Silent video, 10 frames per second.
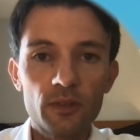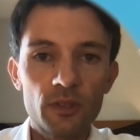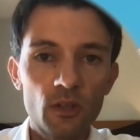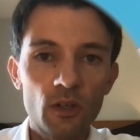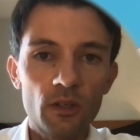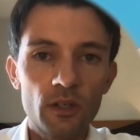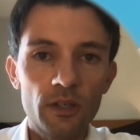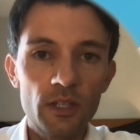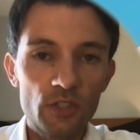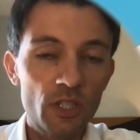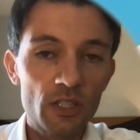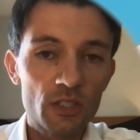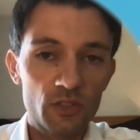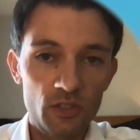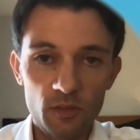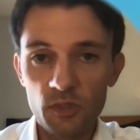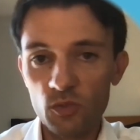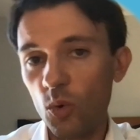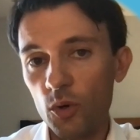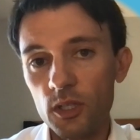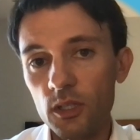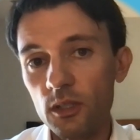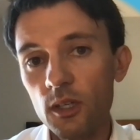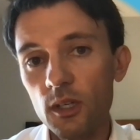an education system that's working,